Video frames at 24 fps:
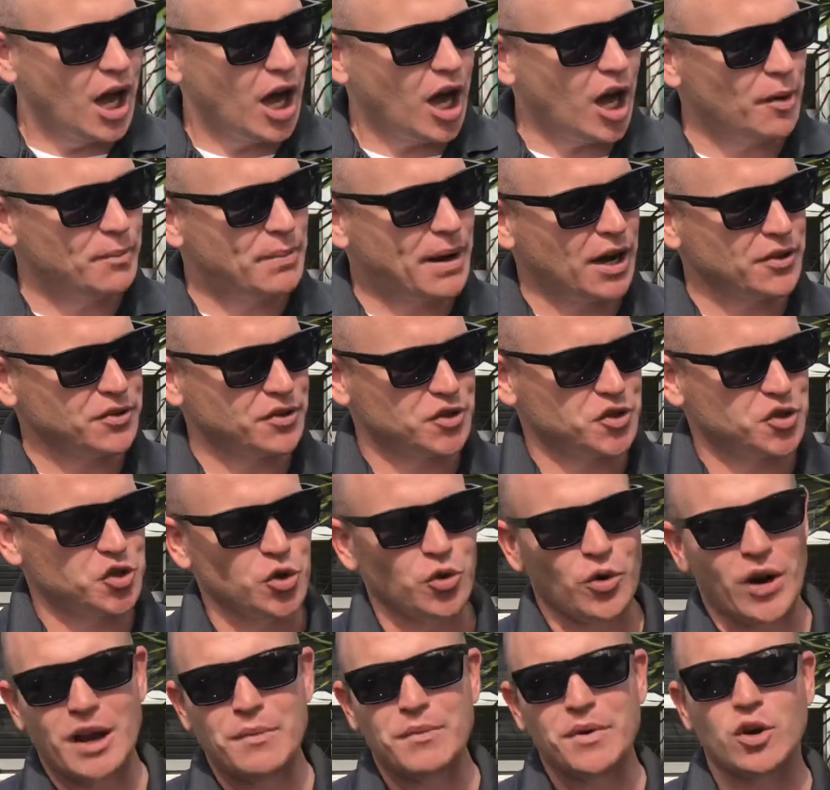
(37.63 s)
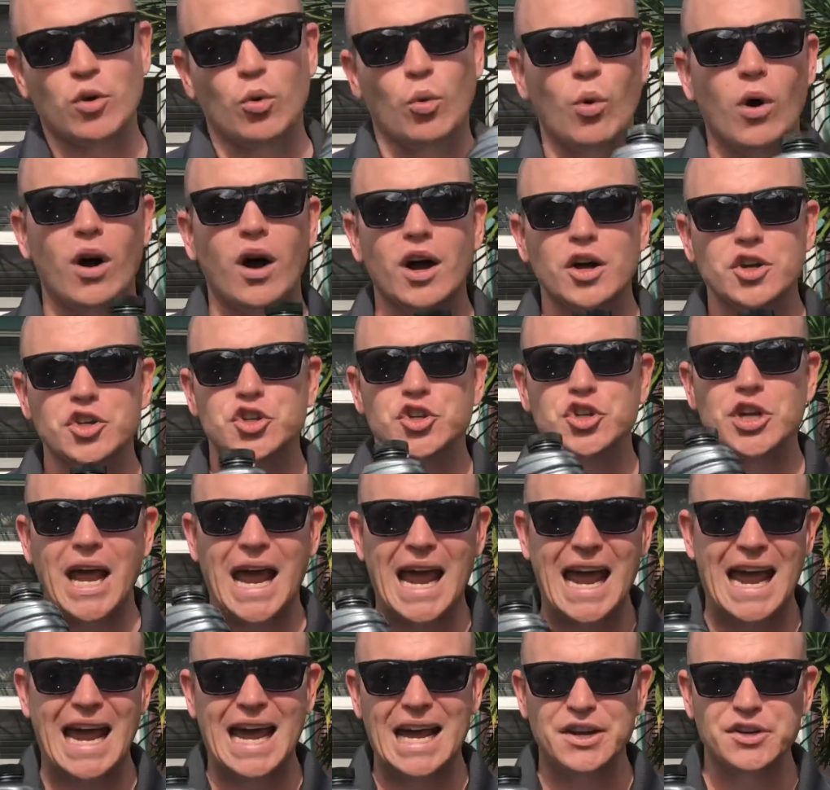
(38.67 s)
about the ceramic wash
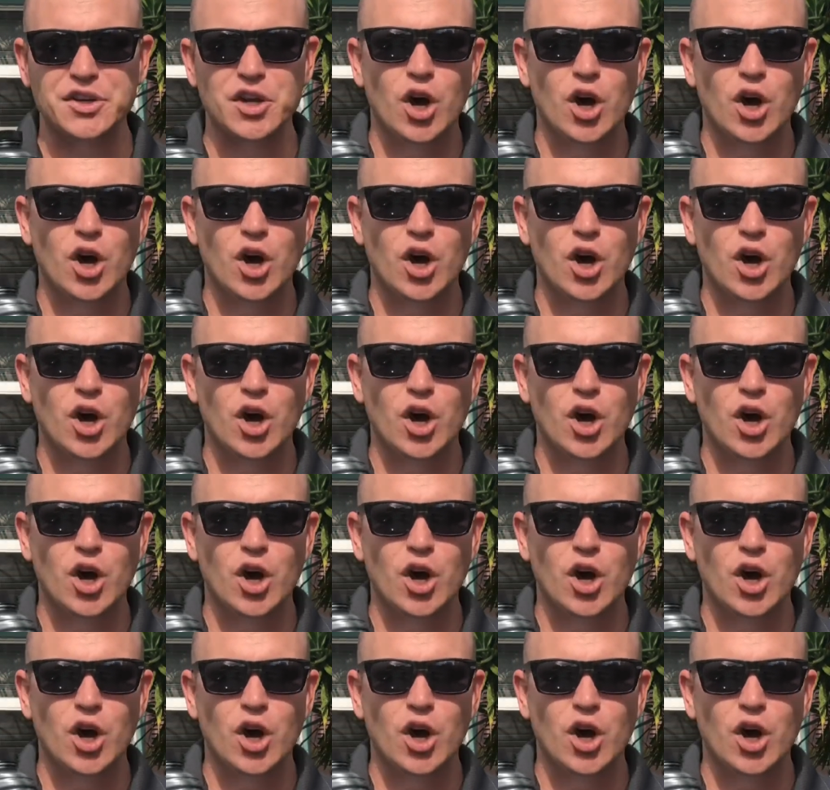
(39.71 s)
and